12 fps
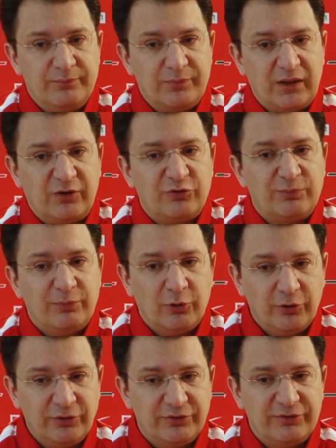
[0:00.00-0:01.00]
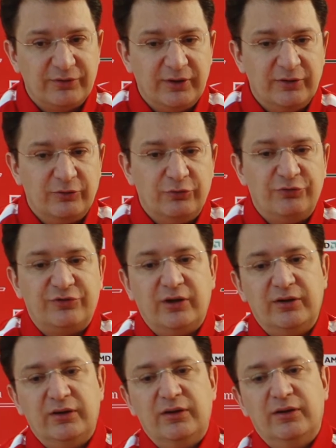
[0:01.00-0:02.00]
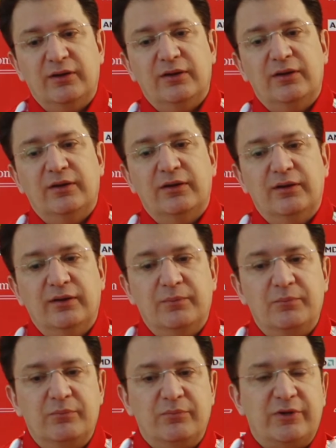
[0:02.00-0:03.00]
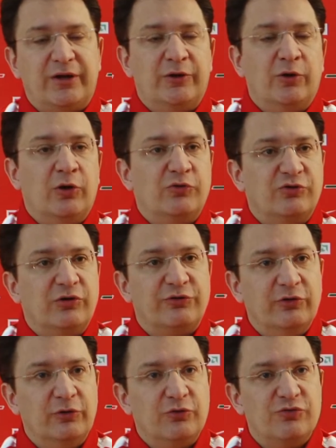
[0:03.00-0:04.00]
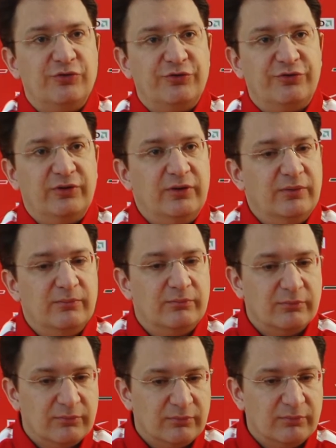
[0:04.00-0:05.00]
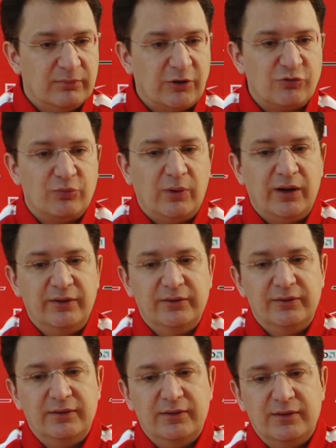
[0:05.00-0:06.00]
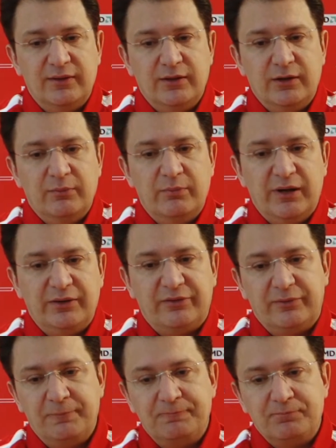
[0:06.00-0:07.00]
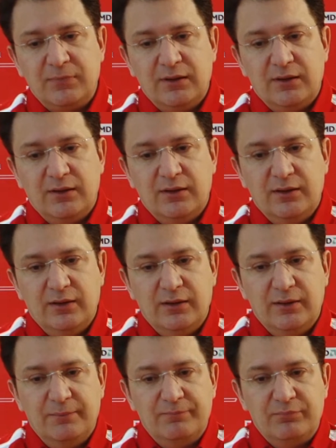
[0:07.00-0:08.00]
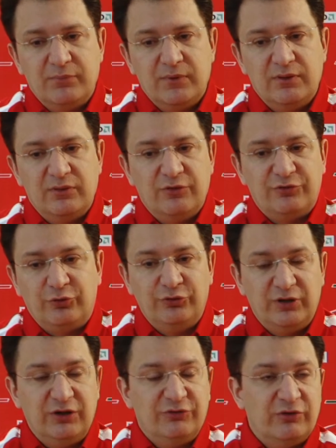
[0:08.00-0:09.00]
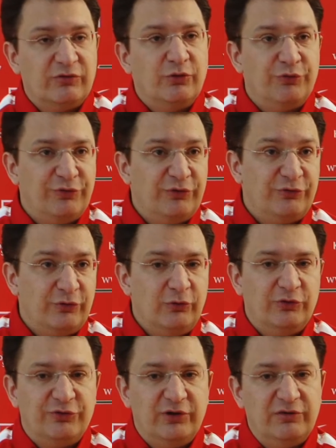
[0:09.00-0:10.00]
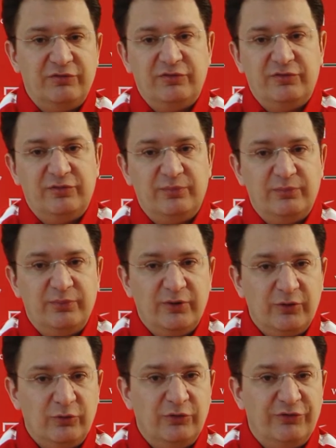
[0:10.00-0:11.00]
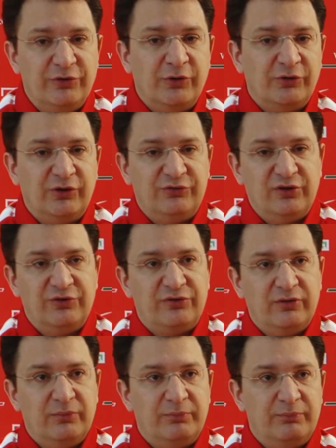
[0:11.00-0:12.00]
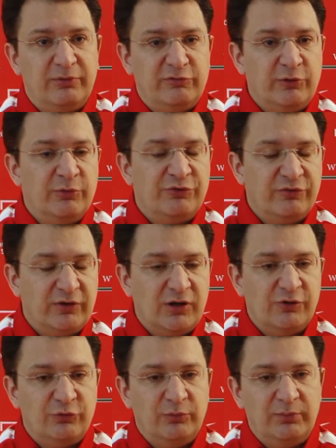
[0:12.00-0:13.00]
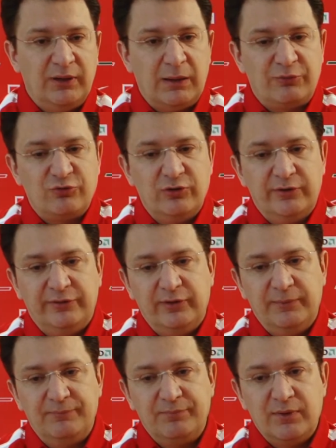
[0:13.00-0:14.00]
exploit and to study technological solutions in much wider breadth. There's a good reason, of course, there's rules. If rules did not exist, the performance of the cars would be absolutely